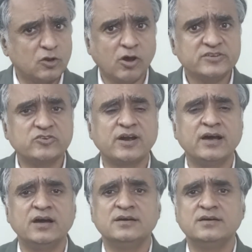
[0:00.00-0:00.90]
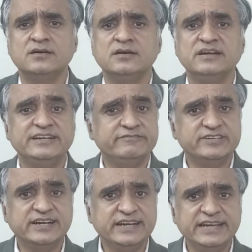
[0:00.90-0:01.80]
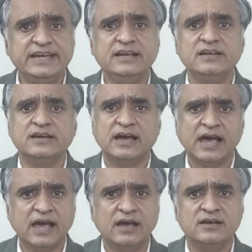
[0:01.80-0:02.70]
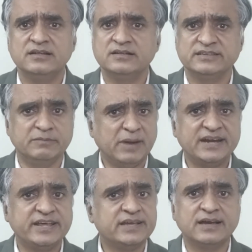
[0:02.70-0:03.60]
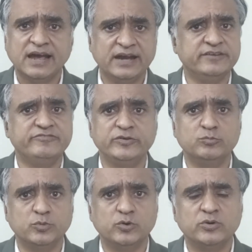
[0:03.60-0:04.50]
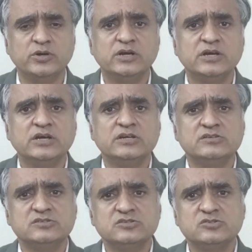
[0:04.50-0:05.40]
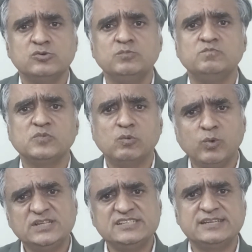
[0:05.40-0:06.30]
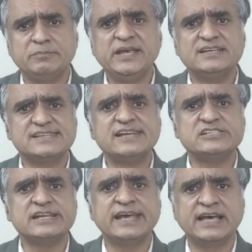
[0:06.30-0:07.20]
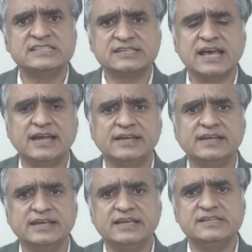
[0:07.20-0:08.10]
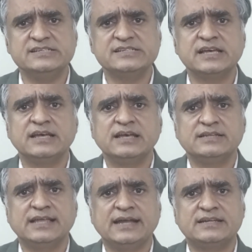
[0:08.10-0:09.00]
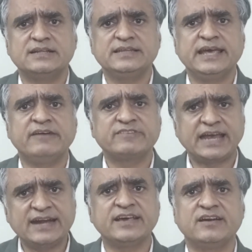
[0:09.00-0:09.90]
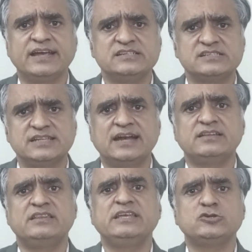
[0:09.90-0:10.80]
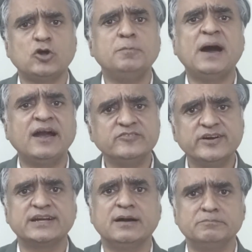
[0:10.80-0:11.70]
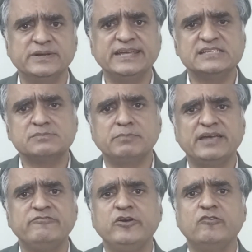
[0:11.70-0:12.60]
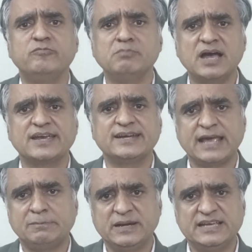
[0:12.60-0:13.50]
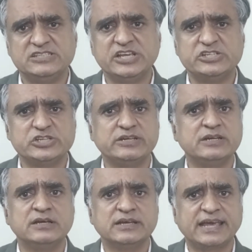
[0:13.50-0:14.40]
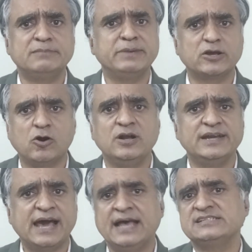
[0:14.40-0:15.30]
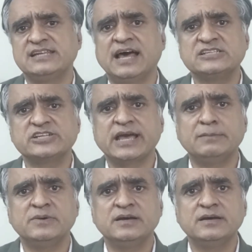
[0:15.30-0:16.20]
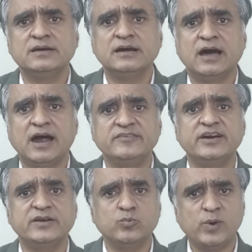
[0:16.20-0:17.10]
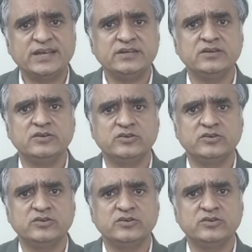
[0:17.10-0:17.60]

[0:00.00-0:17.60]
contra, dividend yield, thematic, and a few more. So what SEBI essentially has done is that they have categorized that the top 100 companies by way of market capitalization can be called as large cap, 101